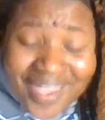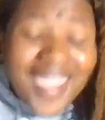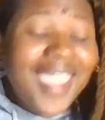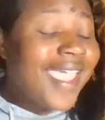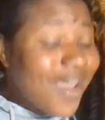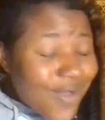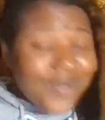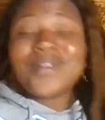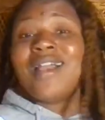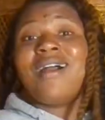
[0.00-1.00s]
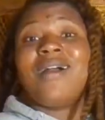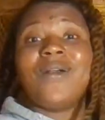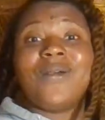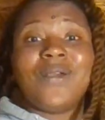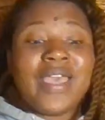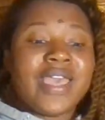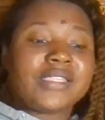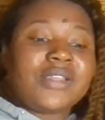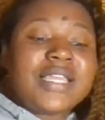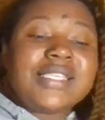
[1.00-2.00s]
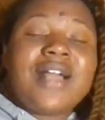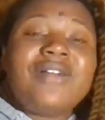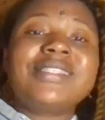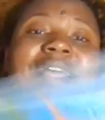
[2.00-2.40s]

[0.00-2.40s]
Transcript: Hell no. So that's how it's